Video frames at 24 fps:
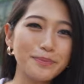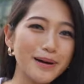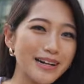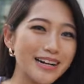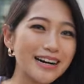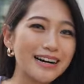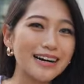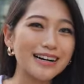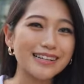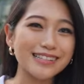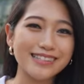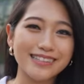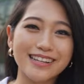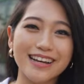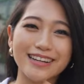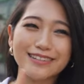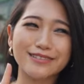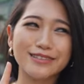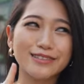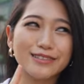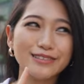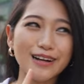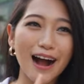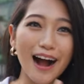bar
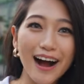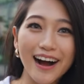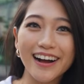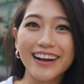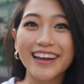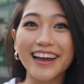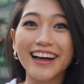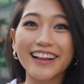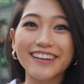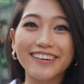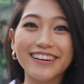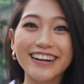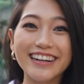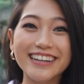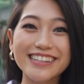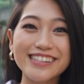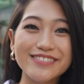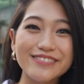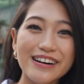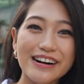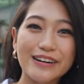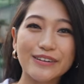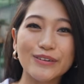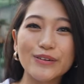slash art gallery
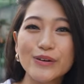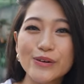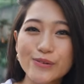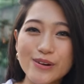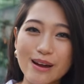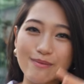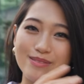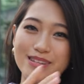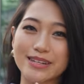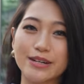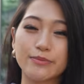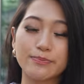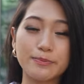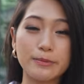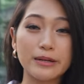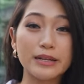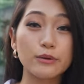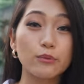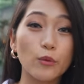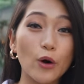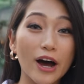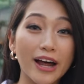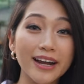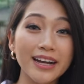as well, all wrapped
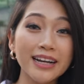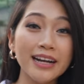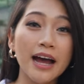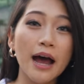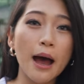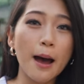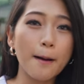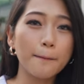in one.